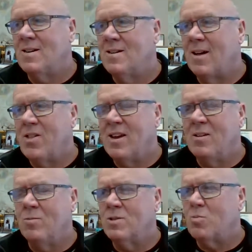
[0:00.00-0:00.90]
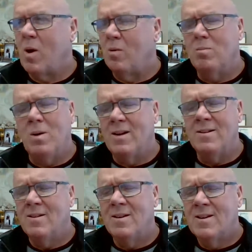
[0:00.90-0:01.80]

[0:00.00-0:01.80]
I think it was probably